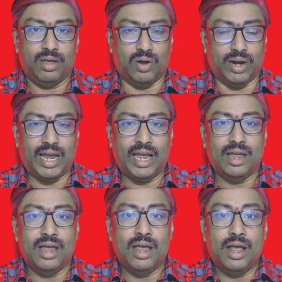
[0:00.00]

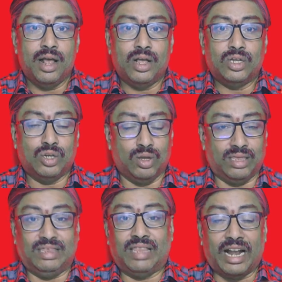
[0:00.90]
Okay,
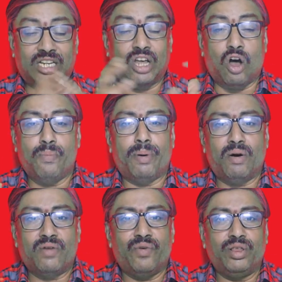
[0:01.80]
so that's how
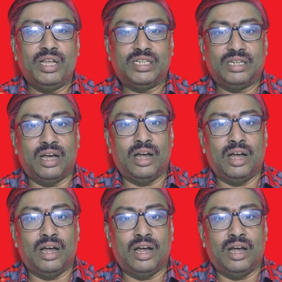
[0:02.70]
powerful this